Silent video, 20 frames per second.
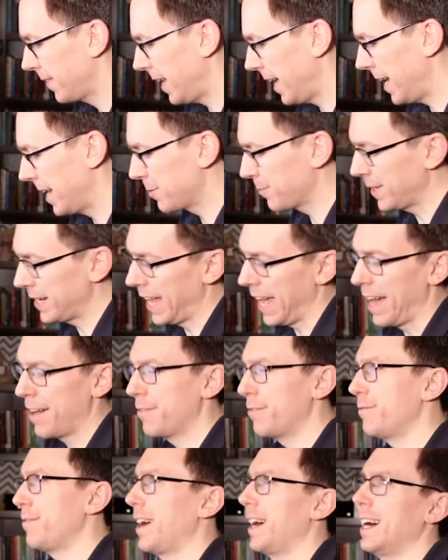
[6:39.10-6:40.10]
And we'd
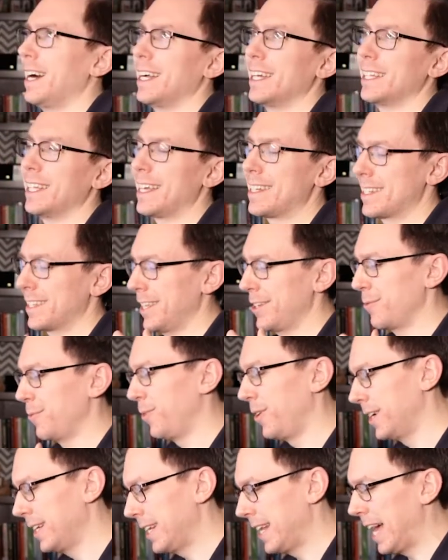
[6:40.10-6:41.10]
have phi less than
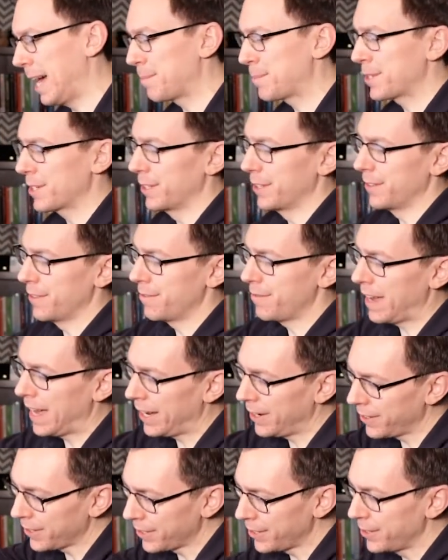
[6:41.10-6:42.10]
one in absolute
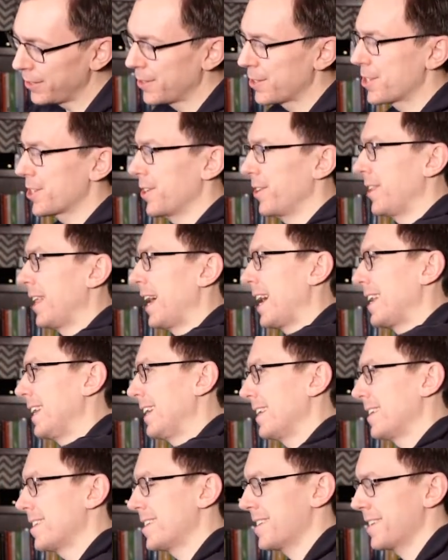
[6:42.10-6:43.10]
value so that
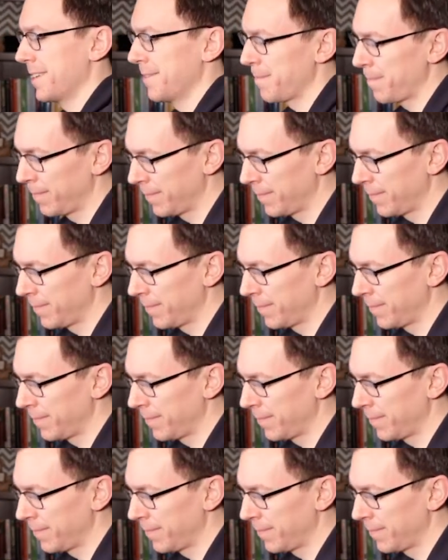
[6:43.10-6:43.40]
it's